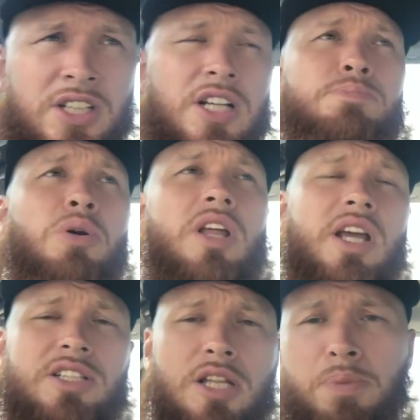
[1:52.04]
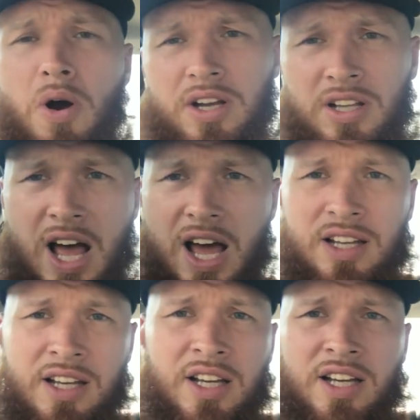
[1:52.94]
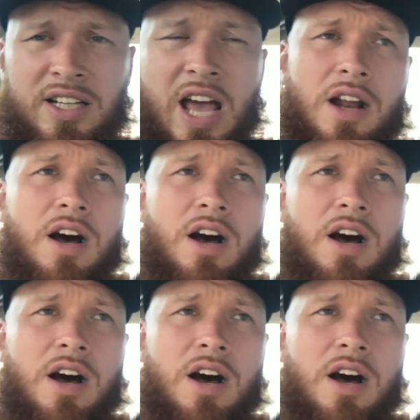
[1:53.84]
just pulling into the parking lot. Got